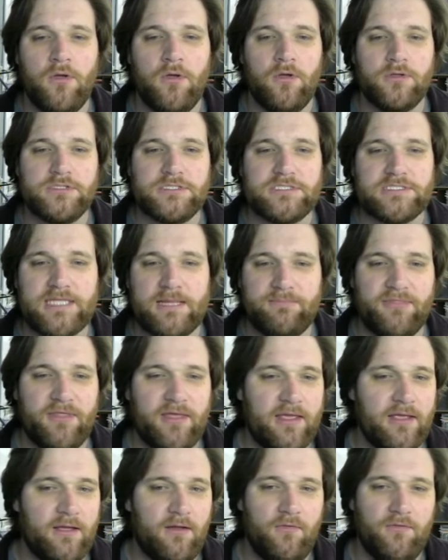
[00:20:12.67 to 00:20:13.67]
Same
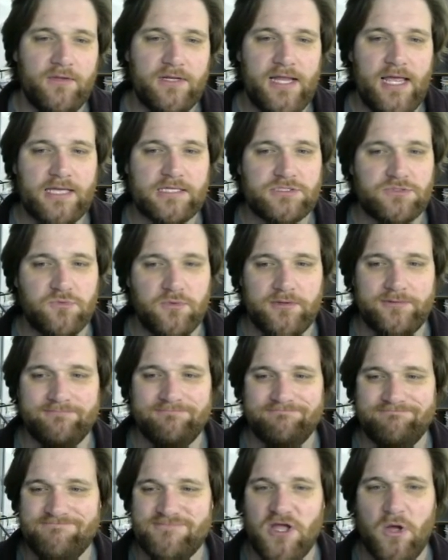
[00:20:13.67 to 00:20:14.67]
thing on the next one.
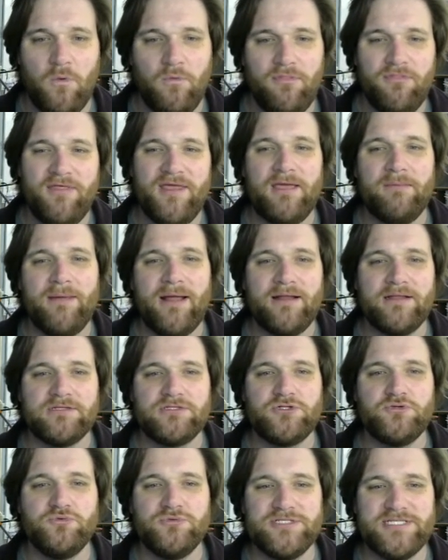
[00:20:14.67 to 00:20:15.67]
Don't think about it
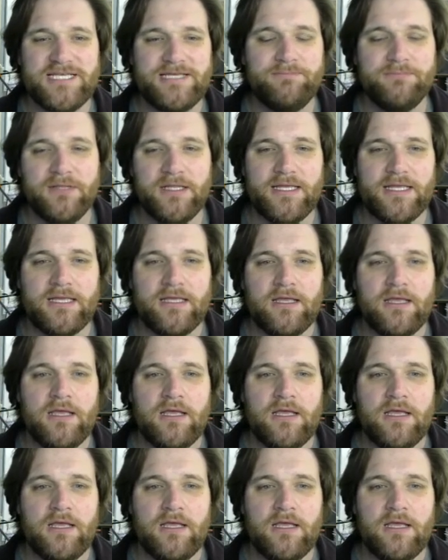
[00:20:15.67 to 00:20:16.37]
too deeply.